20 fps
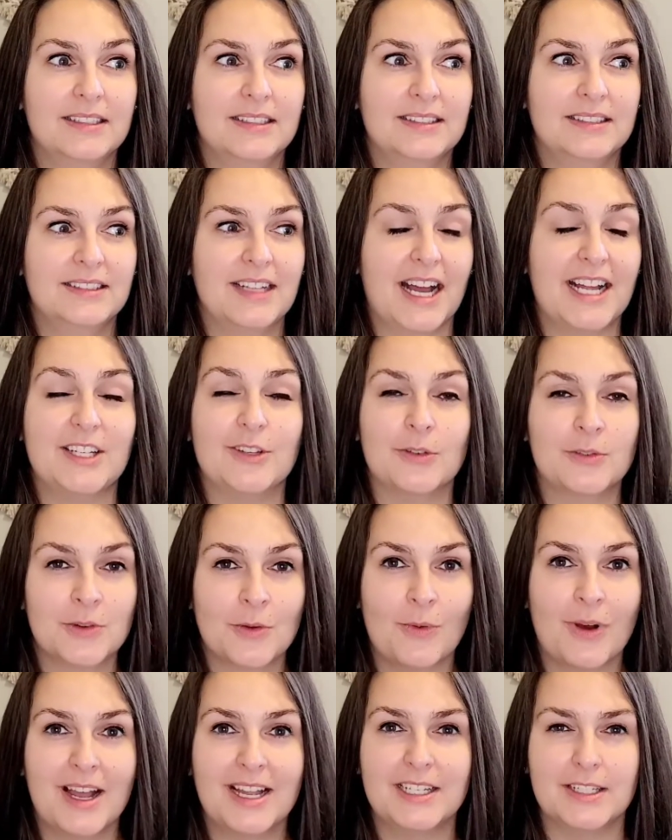I don't know
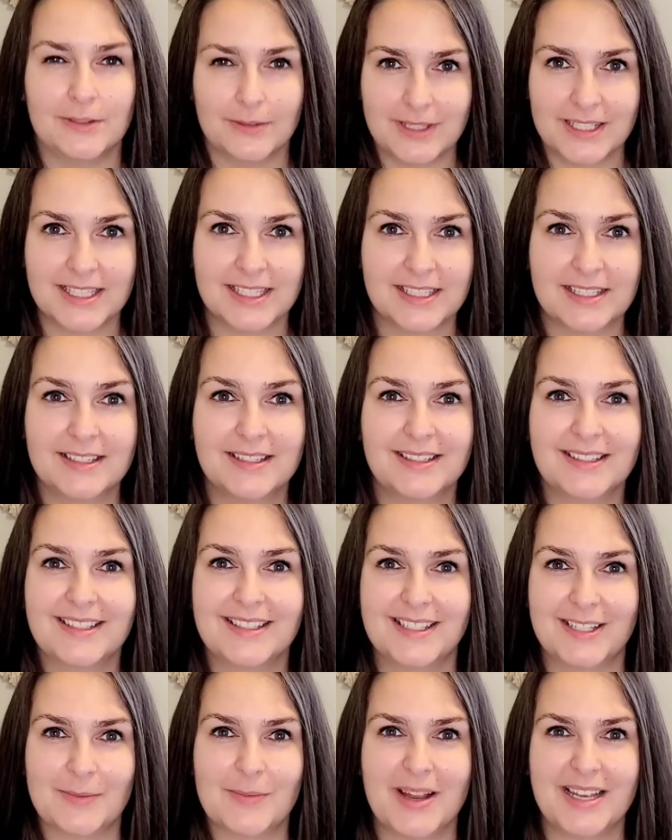why I do this
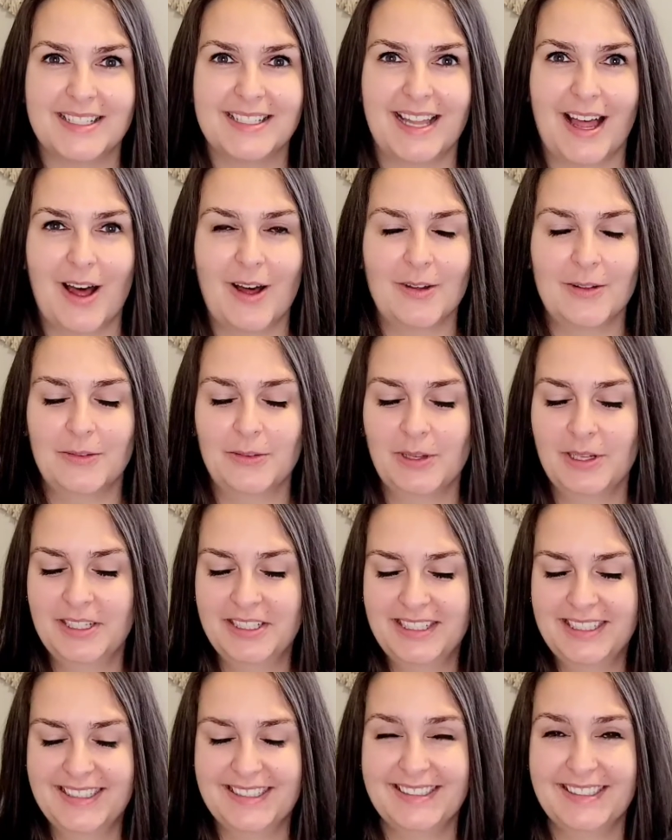to
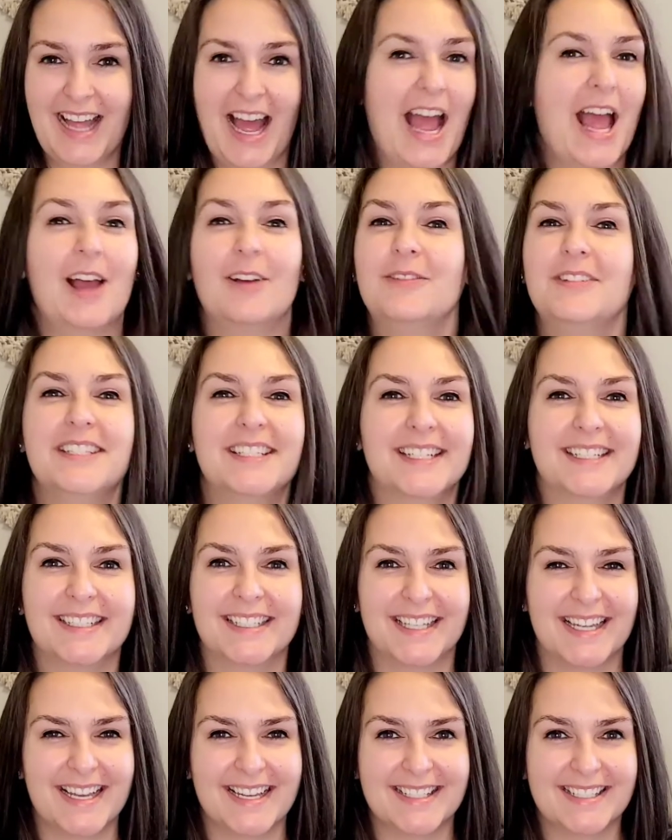myself. I haven't done
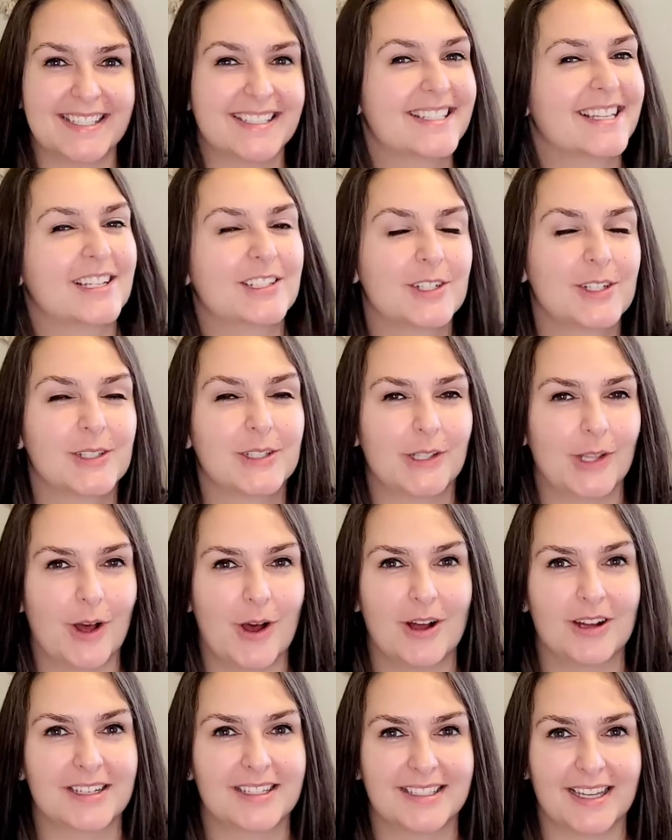lace in such a
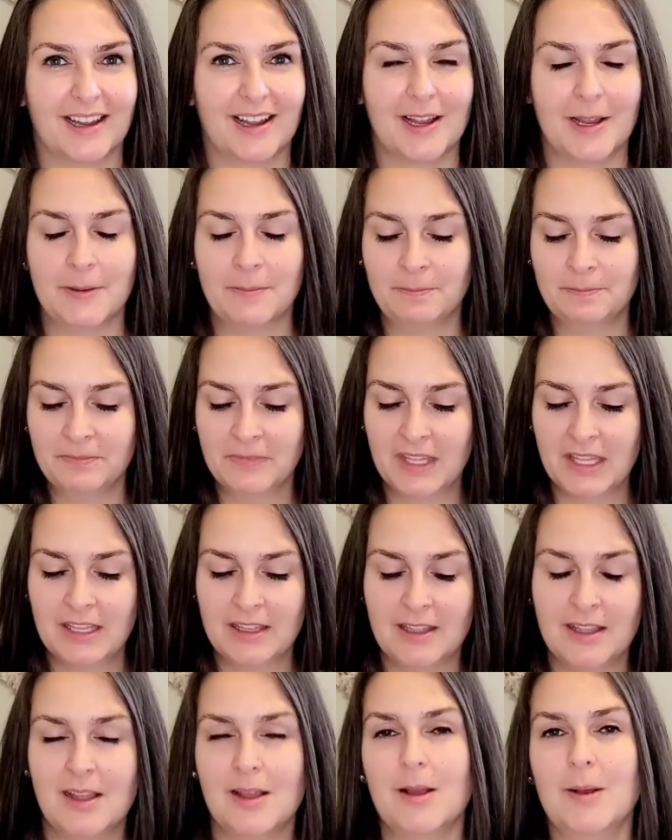long time,
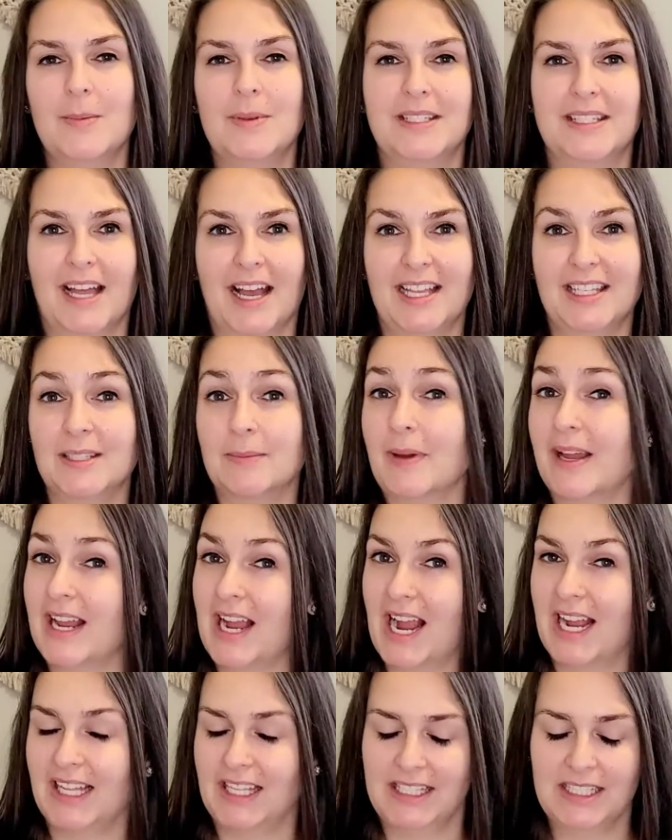besides my
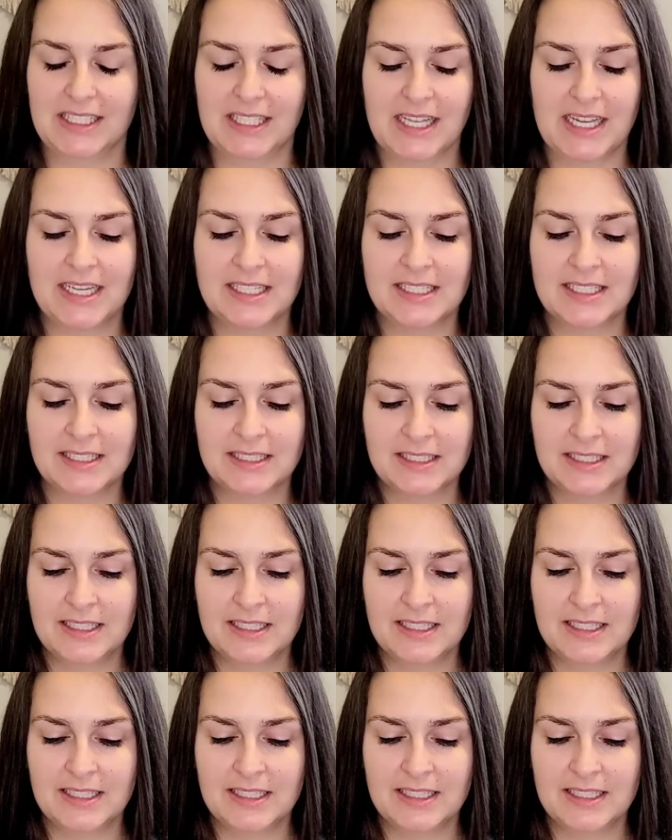eyelet lace.